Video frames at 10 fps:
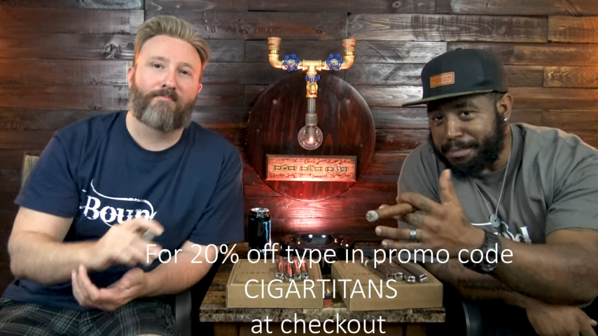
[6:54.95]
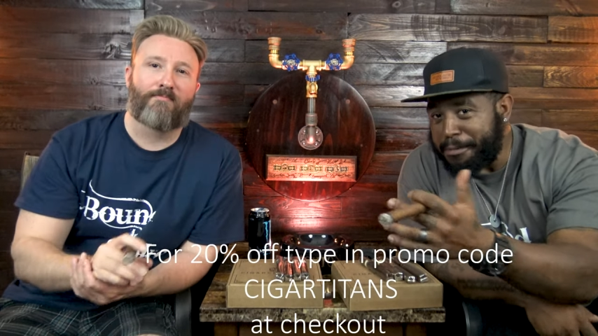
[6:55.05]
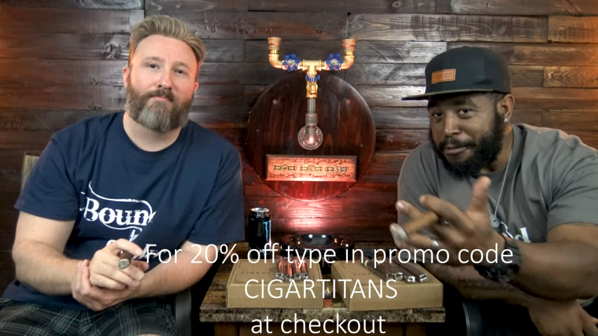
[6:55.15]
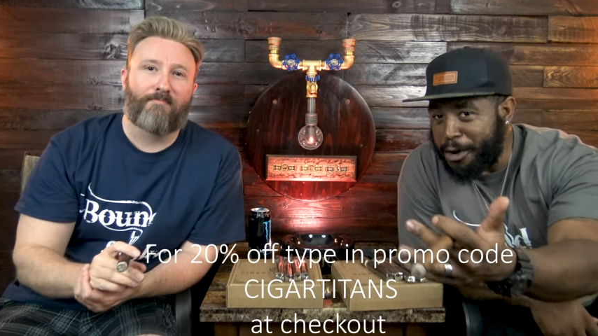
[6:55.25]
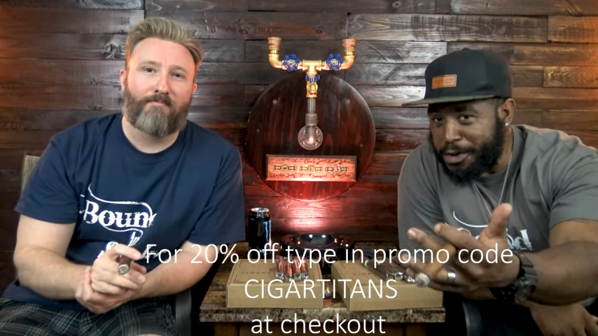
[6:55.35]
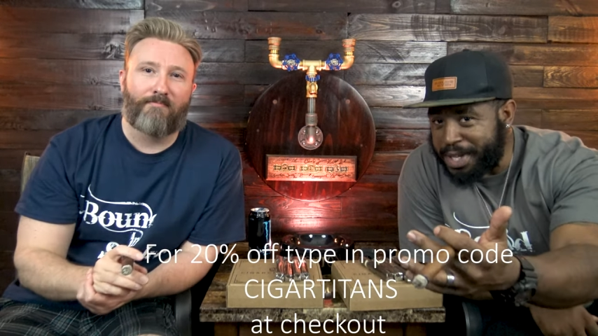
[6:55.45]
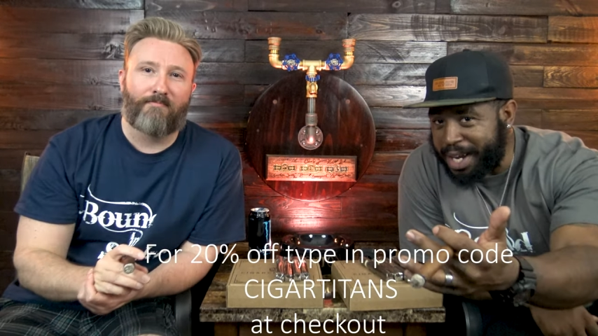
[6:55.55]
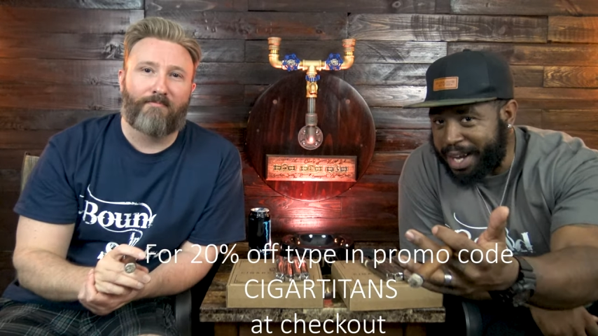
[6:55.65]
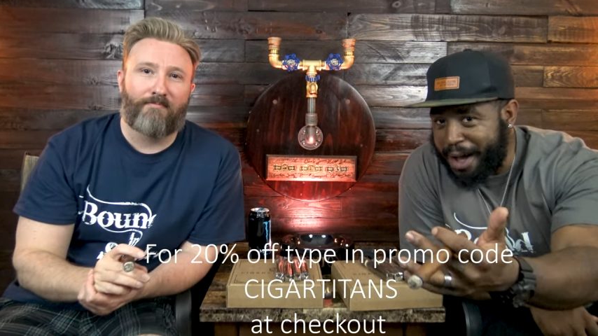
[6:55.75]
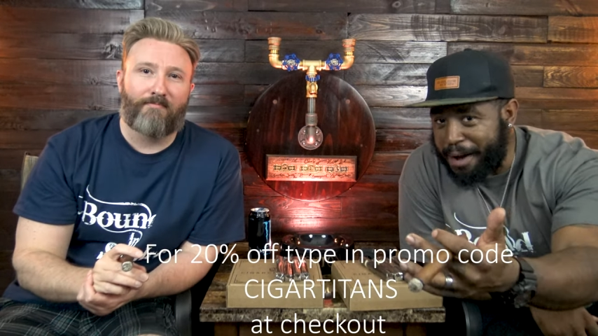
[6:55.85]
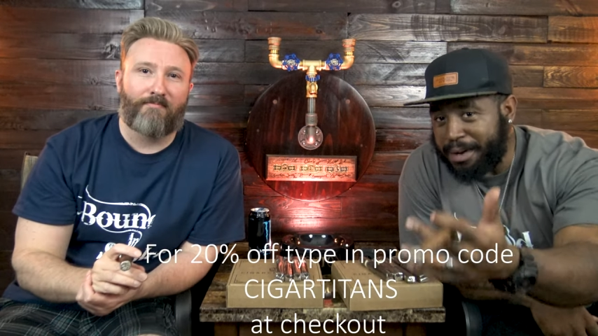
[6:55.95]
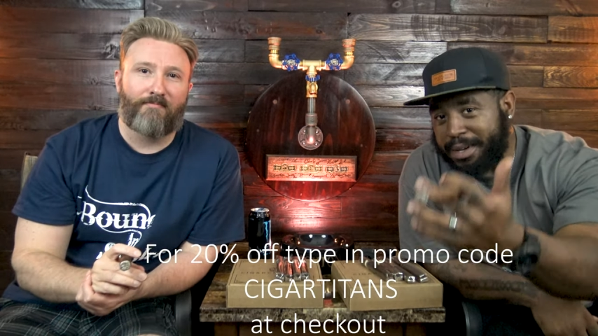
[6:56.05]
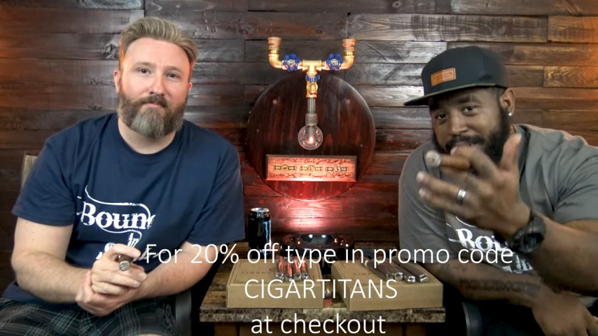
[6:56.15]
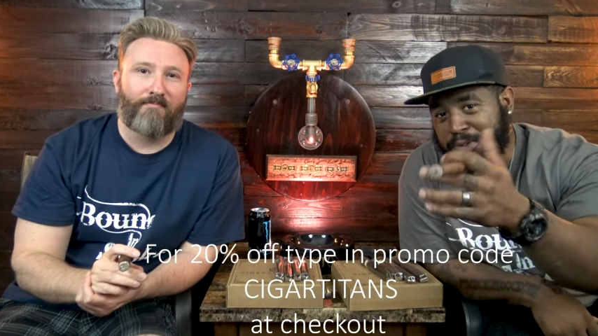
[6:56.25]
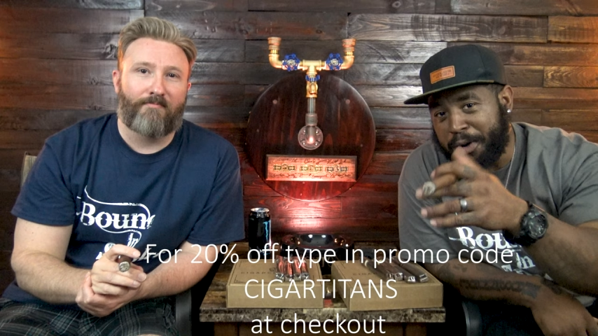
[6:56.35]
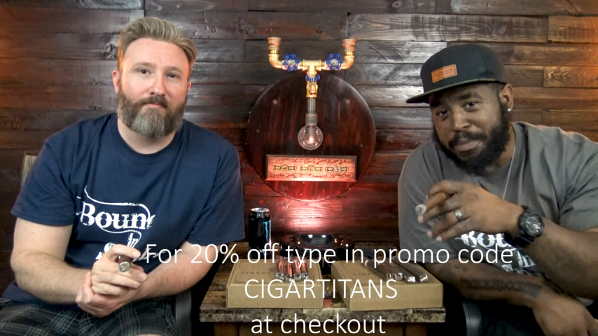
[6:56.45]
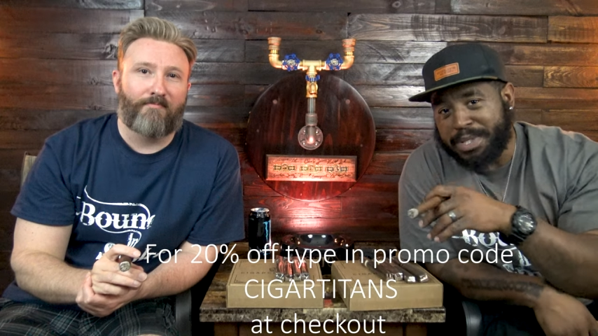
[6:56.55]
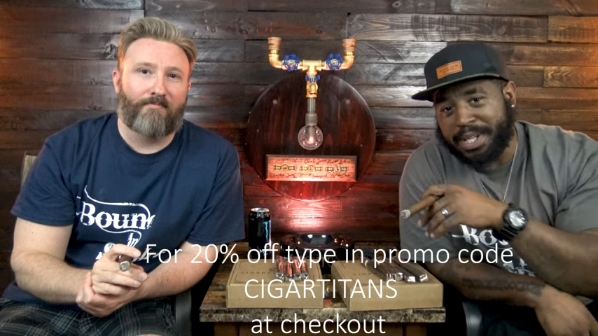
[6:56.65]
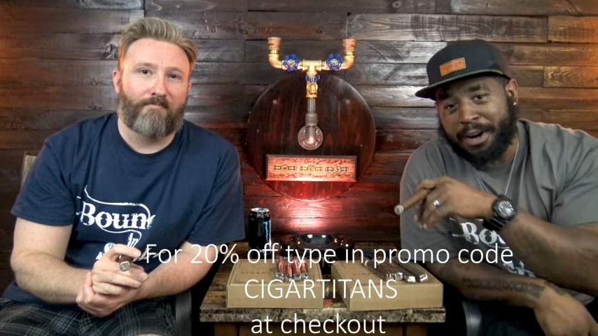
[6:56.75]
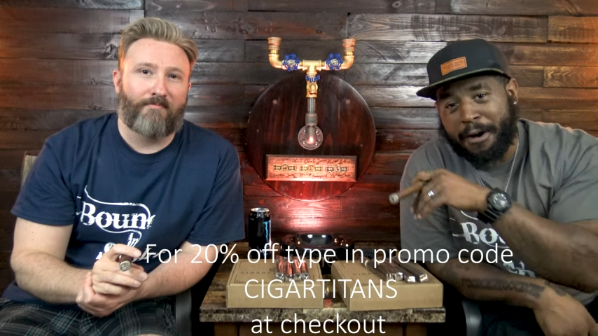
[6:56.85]
Speaker 1: before you check out,
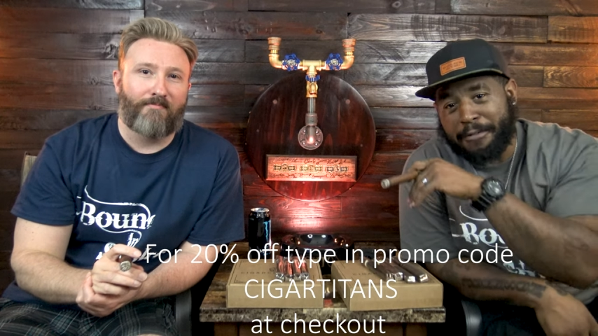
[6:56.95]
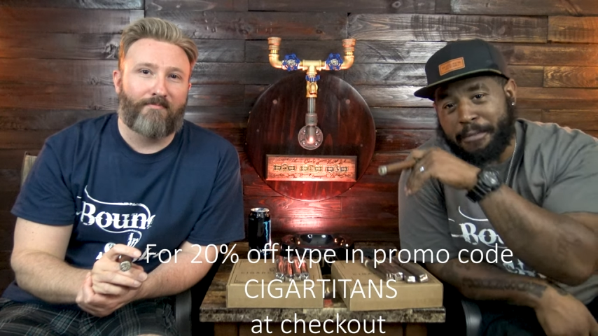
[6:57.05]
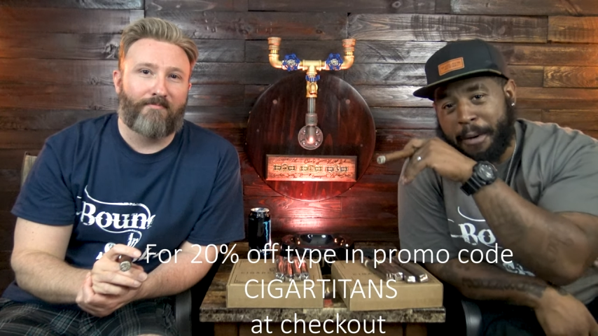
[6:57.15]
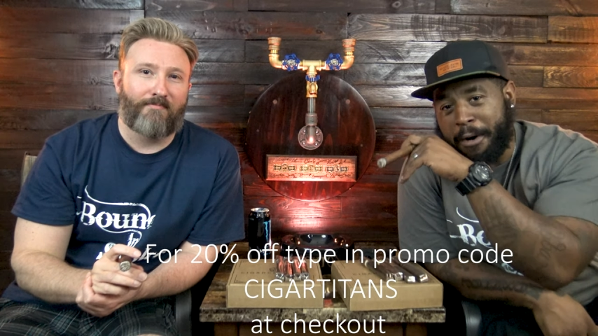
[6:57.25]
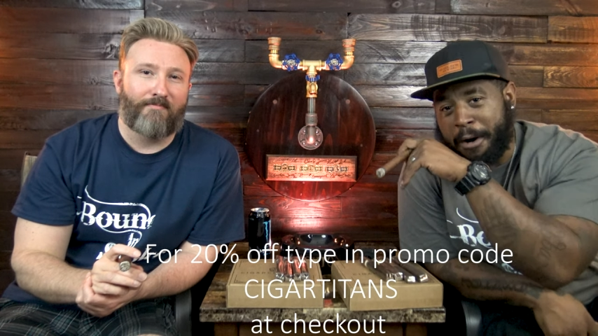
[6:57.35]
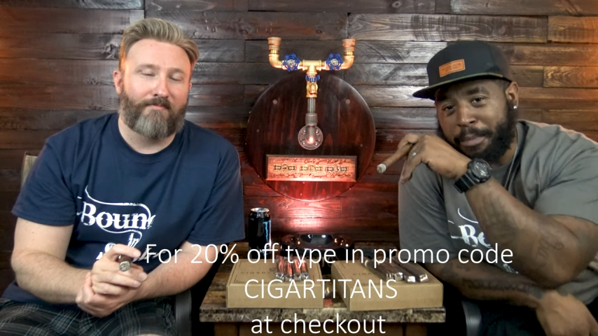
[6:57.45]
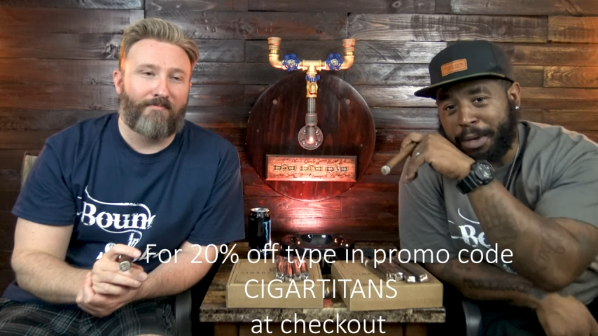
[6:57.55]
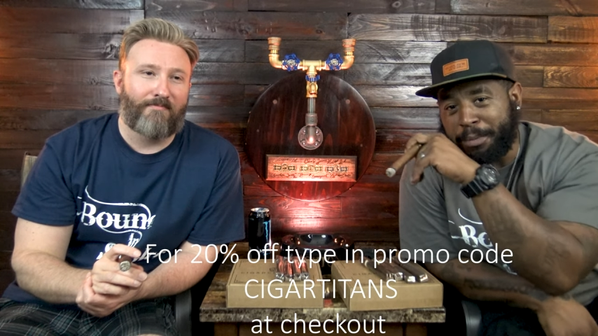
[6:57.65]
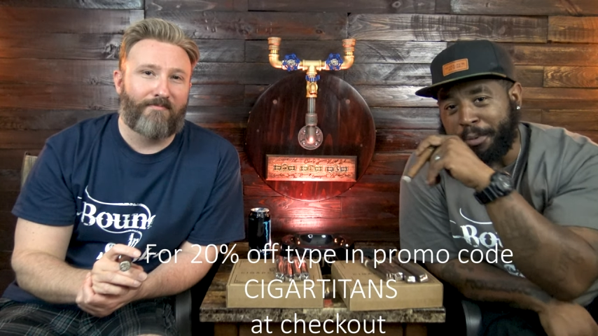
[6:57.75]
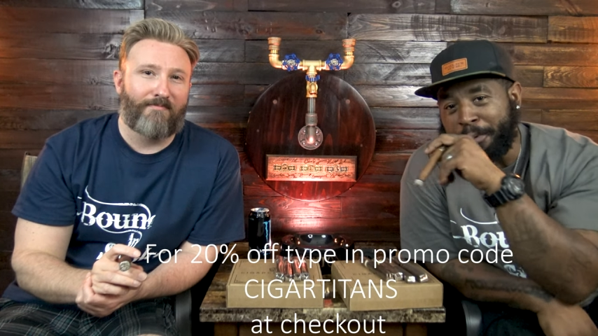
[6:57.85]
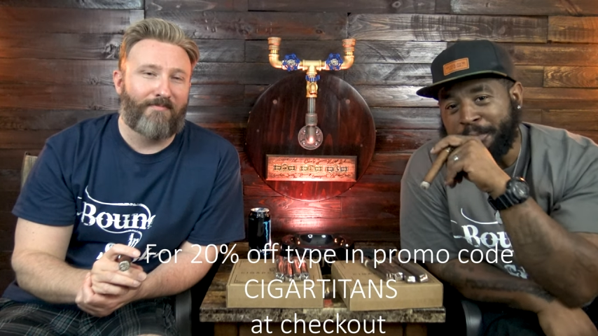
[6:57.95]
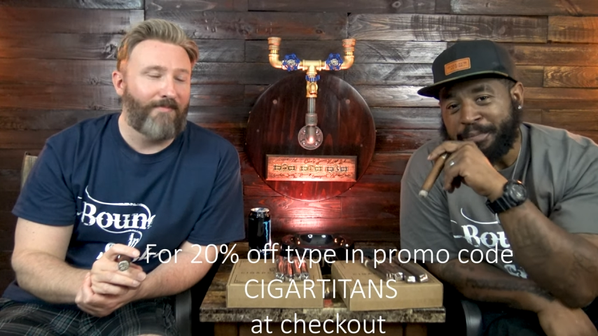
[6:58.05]
20% off our, our people.